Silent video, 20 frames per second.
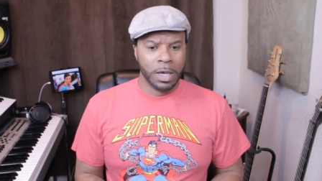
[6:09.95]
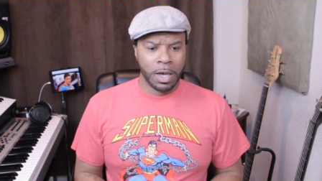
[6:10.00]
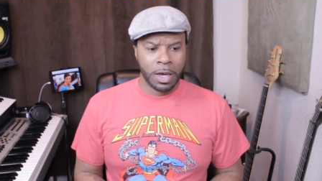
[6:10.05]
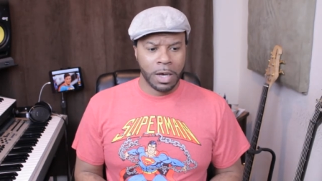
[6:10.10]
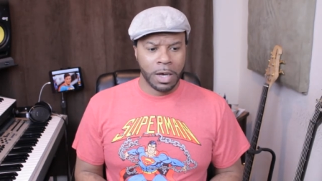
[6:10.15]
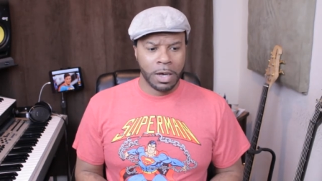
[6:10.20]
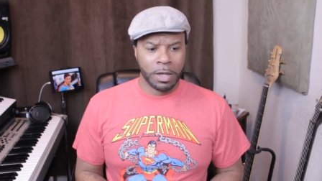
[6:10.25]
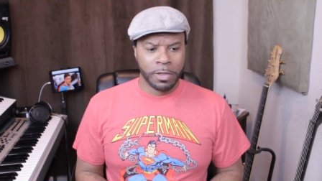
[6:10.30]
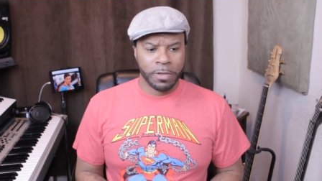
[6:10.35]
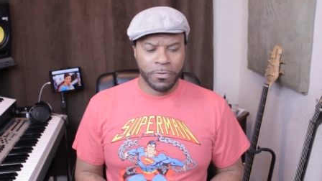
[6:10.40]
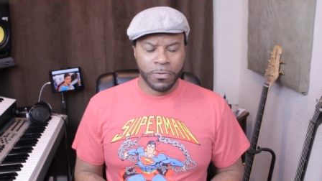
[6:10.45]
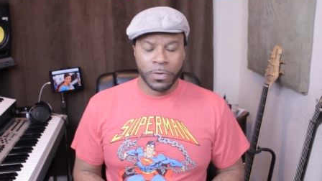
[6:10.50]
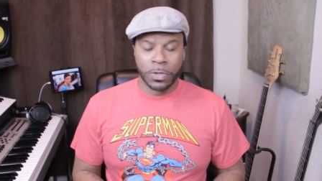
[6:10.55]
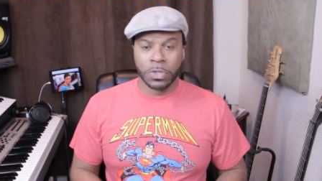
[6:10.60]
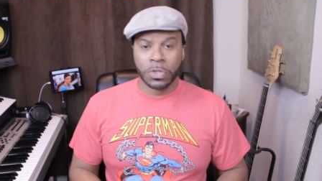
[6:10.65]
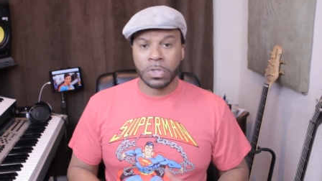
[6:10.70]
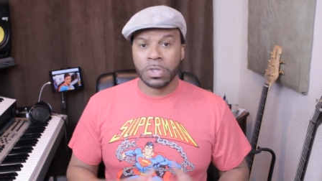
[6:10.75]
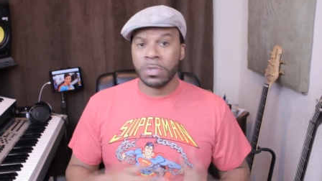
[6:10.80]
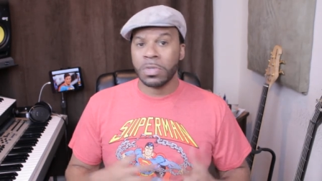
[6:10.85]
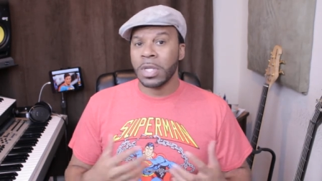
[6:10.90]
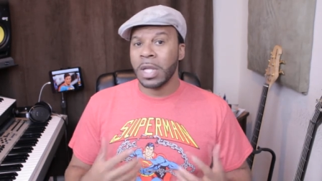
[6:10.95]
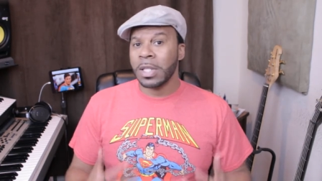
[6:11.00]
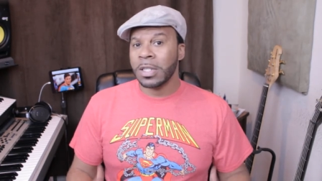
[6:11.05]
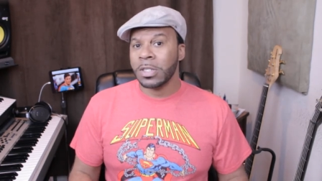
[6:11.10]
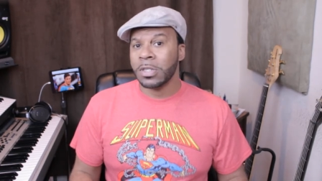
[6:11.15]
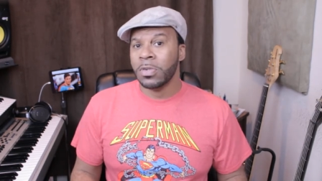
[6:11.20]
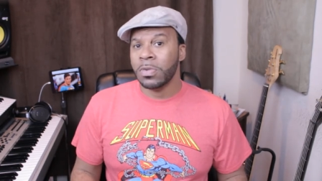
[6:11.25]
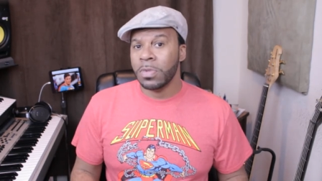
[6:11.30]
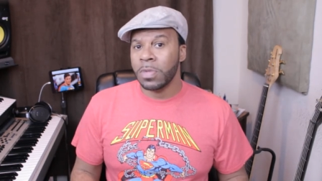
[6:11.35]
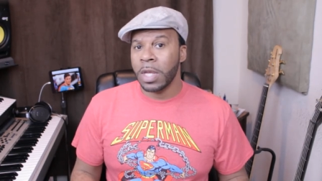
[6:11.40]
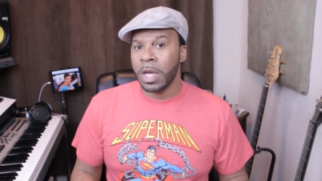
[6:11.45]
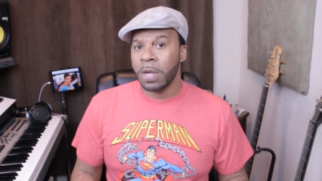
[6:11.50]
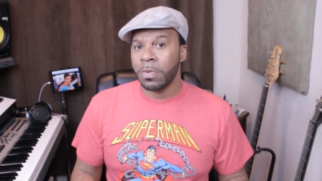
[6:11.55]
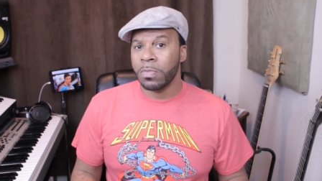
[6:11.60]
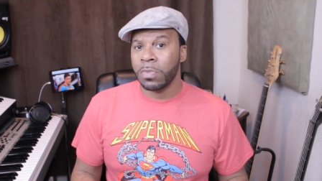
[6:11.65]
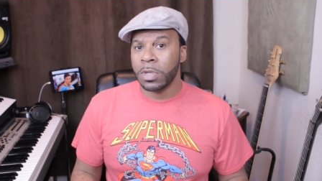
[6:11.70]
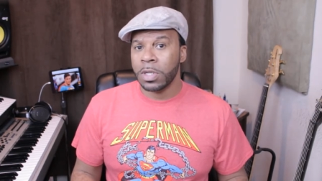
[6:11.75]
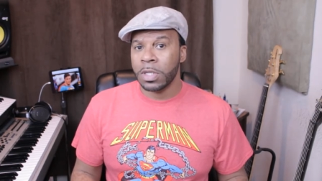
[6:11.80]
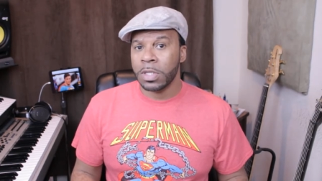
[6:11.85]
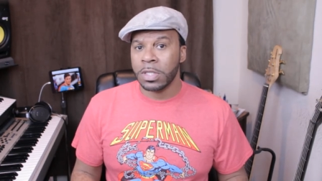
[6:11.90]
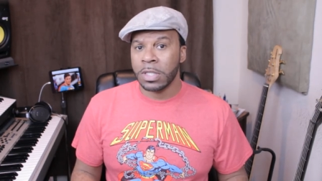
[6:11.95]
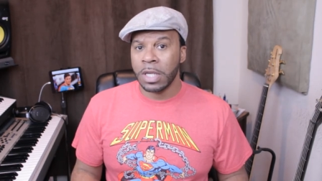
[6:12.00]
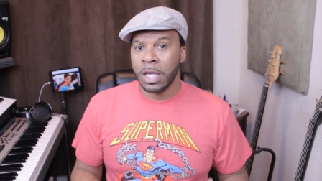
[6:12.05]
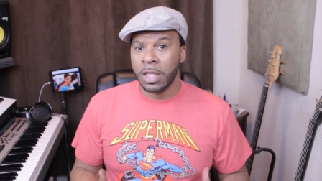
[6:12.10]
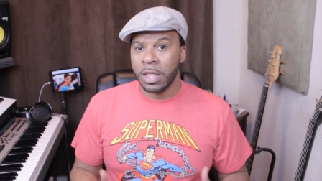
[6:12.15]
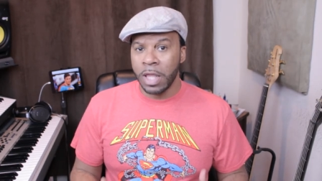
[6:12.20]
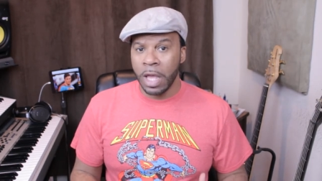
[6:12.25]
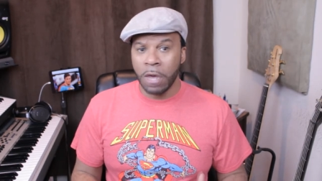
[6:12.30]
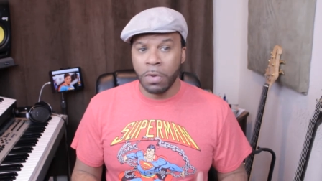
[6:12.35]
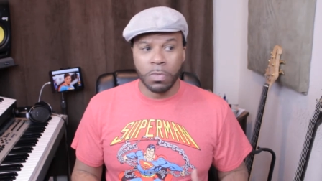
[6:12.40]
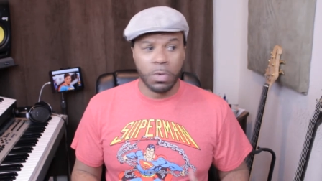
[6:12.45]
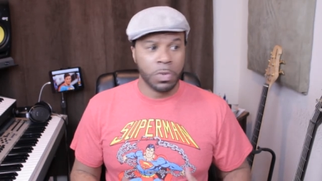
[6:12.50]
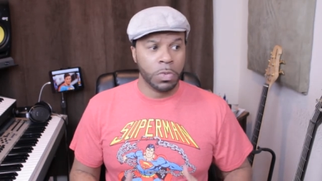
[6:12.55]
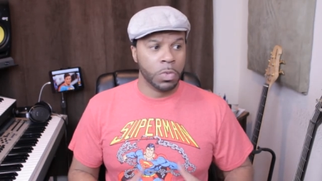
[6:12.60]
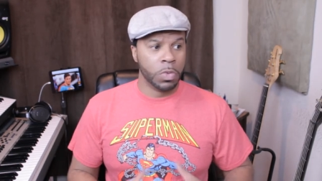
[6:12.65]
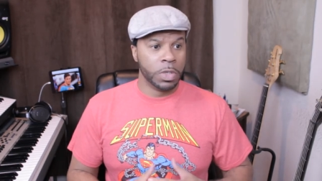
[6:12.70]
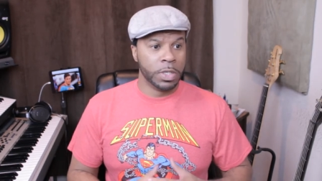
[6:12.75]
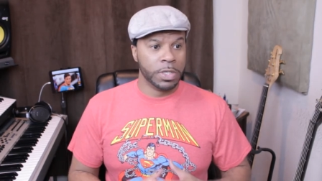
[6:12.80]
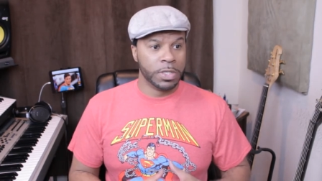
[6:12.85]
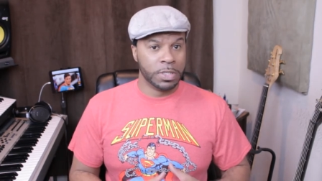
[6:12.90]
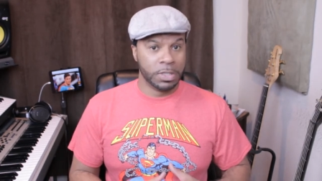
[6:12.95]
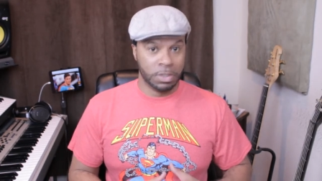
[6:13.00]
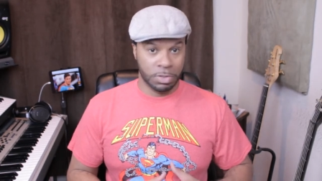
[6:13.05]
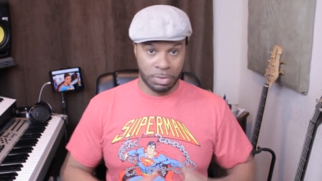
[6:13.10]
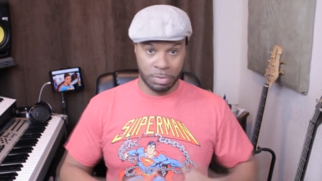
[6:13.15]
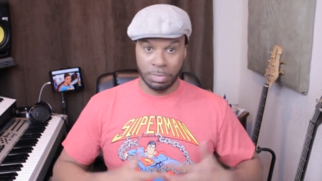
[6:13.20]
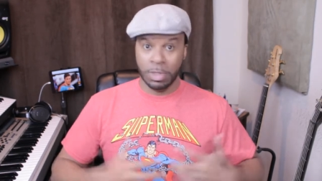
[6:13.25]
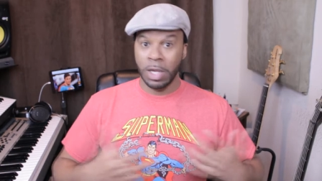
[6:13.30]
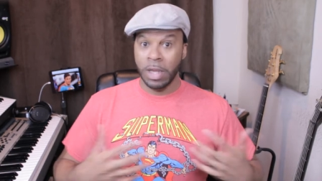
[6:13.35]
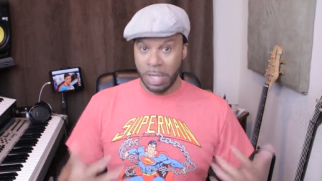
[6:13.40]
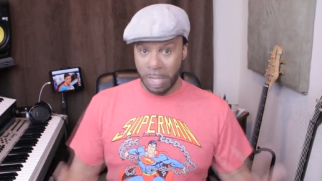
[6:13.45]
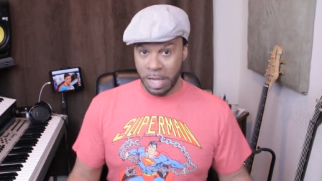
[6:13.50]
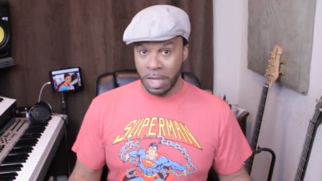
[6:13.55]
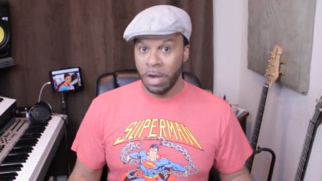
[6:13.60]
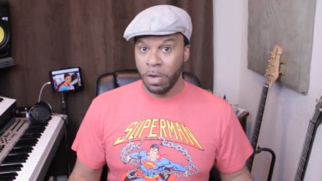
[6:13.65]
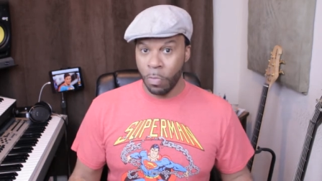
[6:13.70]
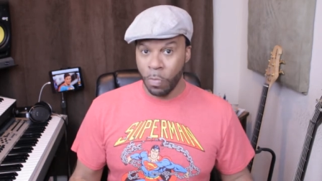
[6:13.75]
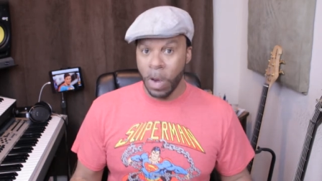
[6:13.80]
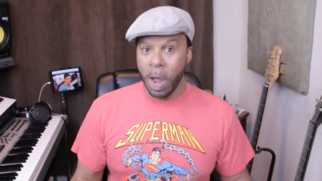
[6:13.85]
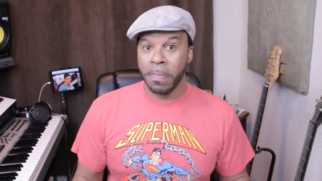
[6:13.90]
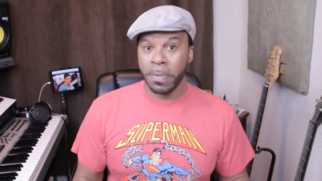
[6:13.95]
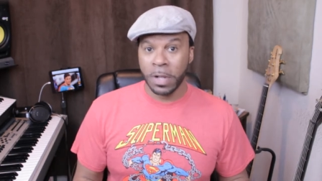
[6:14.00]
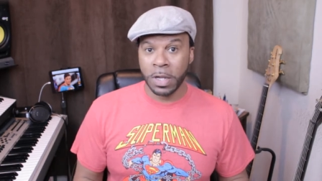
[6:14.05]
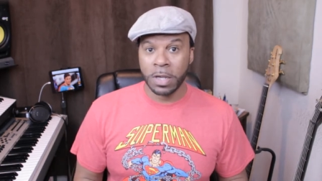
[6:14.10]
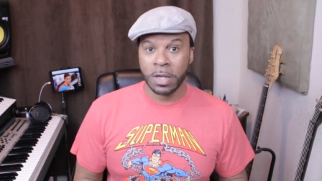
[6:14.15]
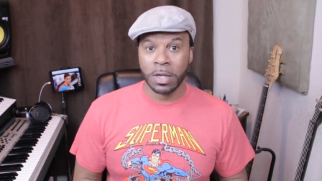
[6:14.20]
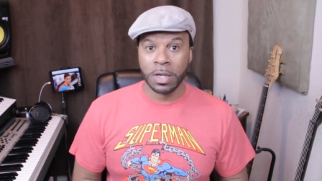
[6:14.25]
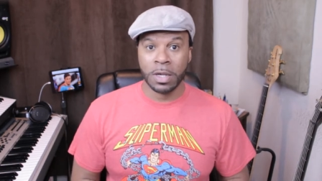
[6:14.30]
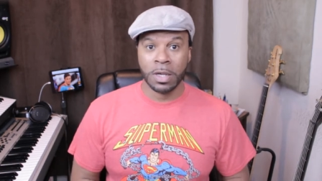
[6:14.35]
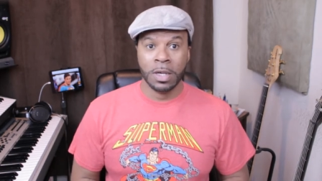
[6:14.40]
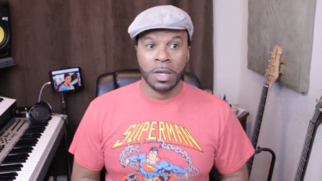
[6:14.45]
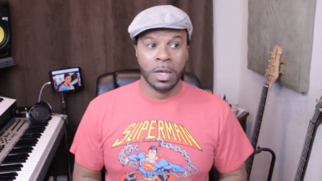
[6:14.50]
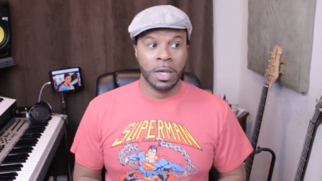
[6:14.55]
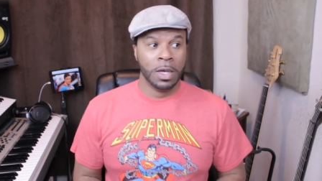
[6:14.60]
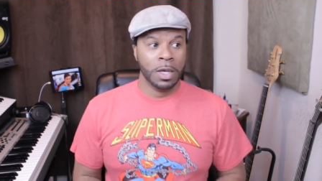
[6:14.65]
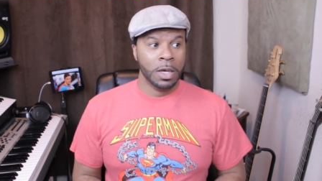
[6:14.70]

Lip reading: the Fortress of Solitude that was in that one was, again, a replica,